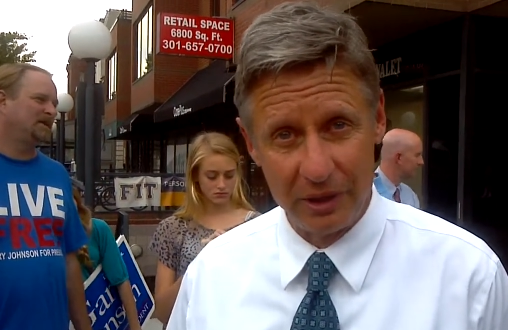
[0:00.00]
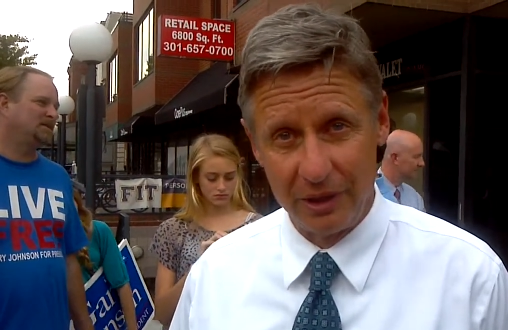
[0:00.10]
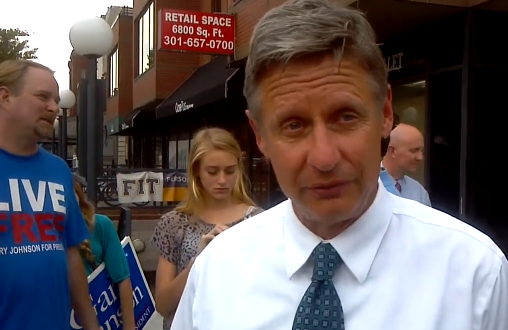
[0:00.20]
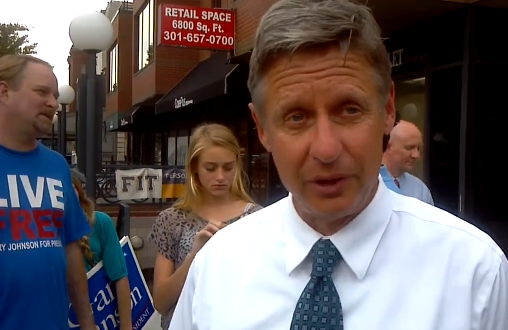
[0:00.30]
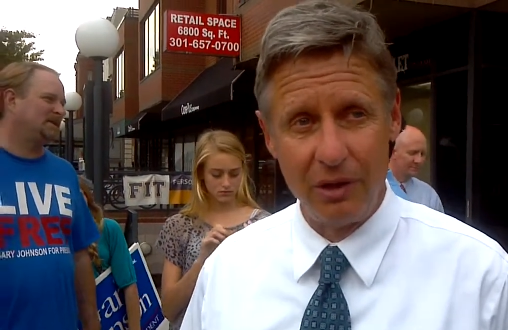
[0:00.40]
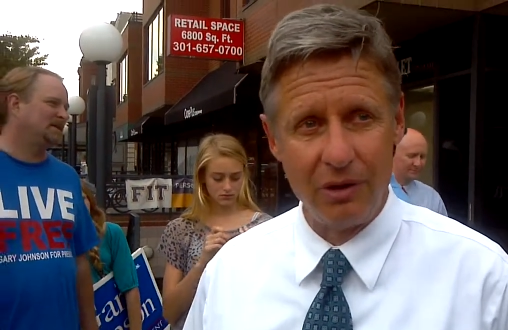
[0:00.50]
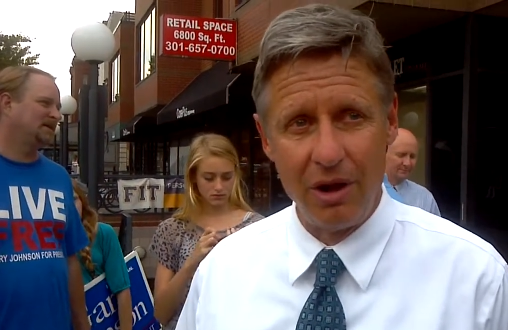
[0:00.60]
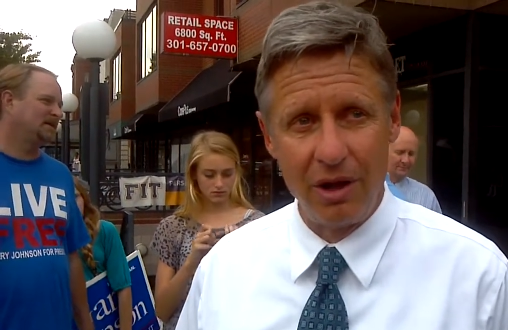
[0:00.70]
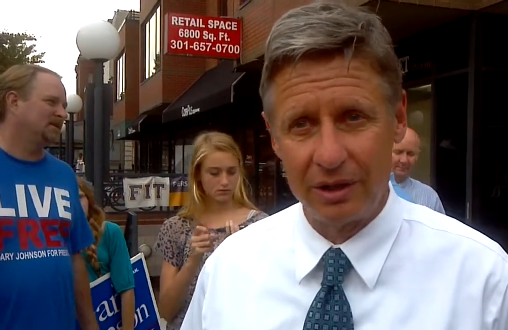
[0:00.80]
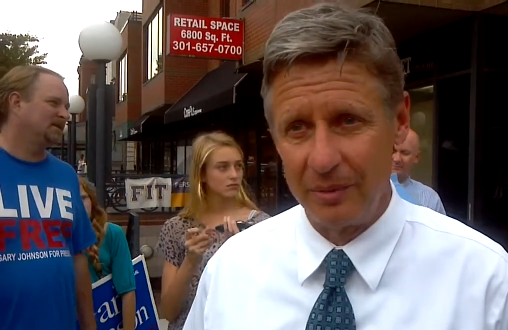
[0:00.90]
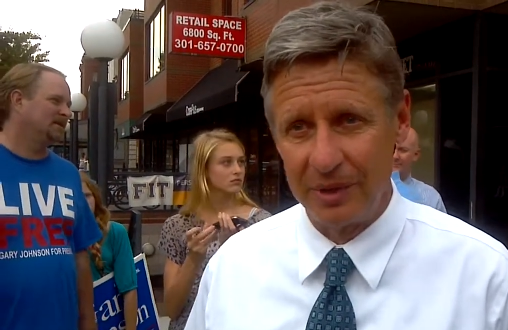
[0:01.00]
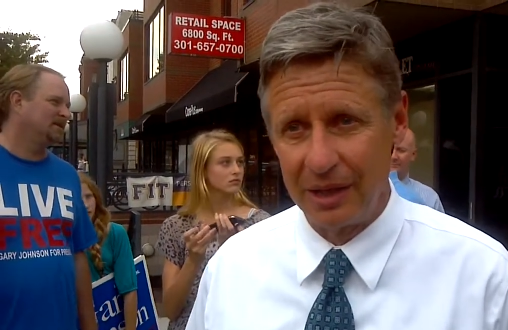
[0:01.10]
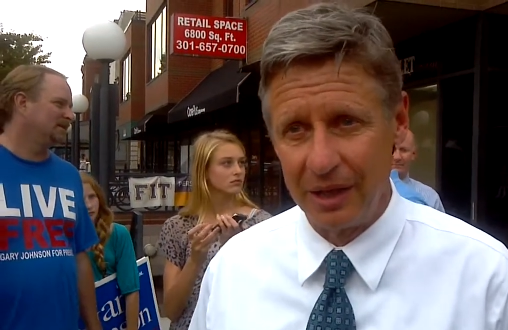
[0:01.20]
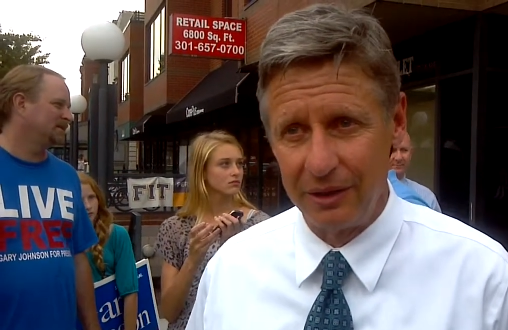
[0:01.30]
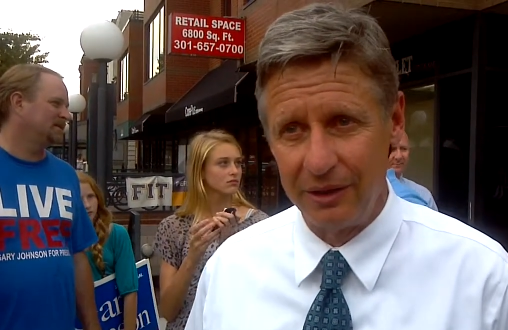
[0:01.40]
Speaker 1: and that if we don't all come
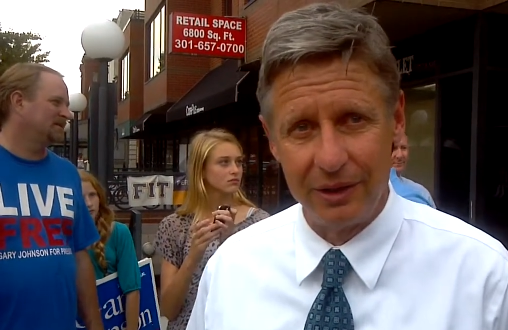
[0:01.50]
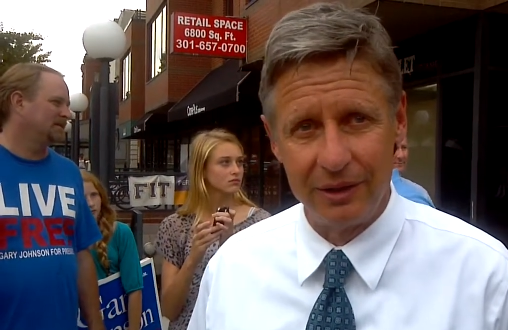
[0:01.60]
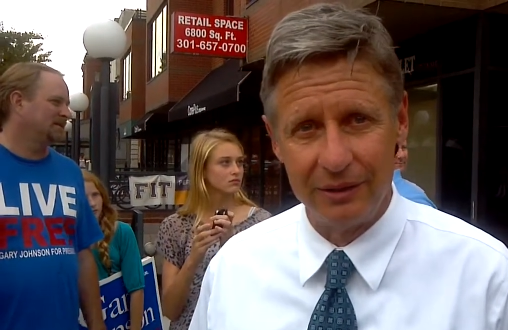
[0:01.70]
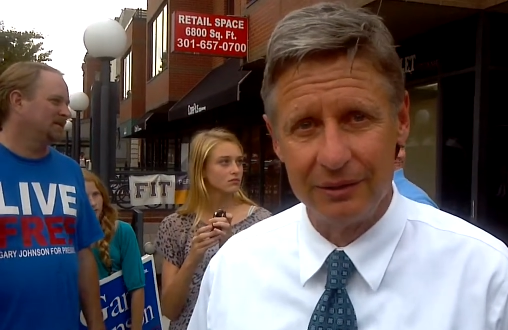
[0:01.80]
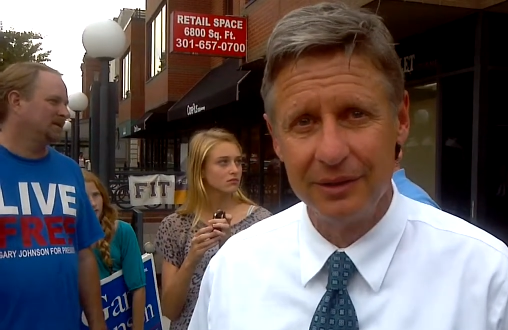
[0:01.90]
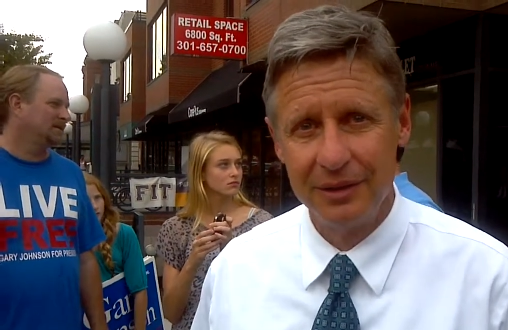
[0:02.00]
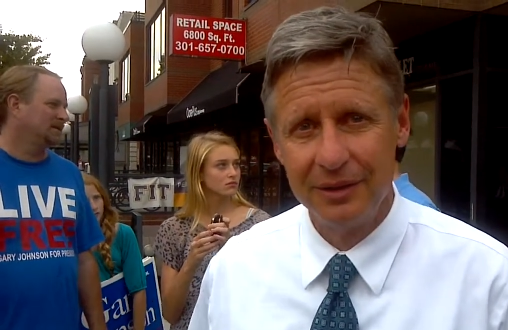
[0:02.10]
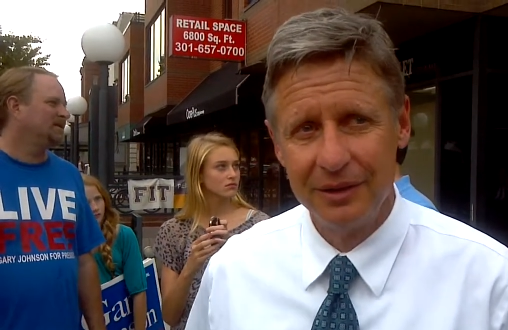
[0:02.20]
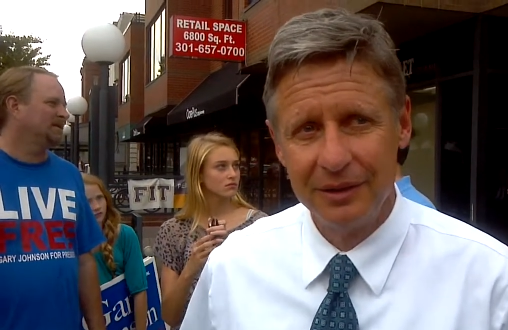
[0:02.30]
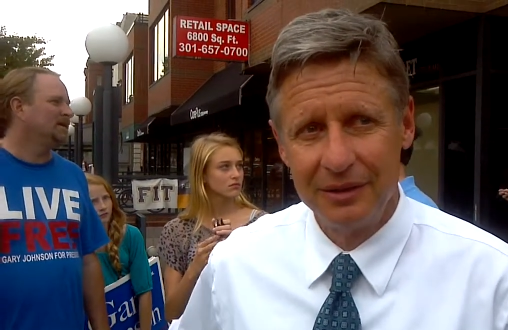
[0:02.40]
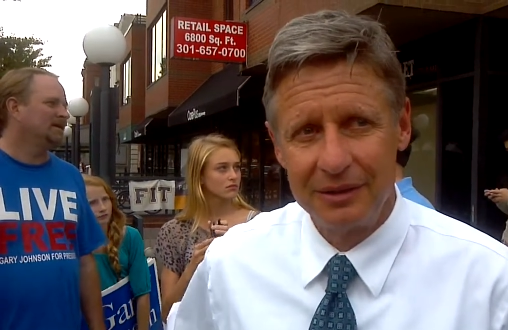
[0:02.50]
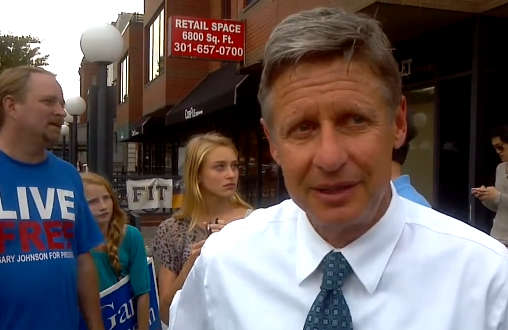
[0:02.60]
together here and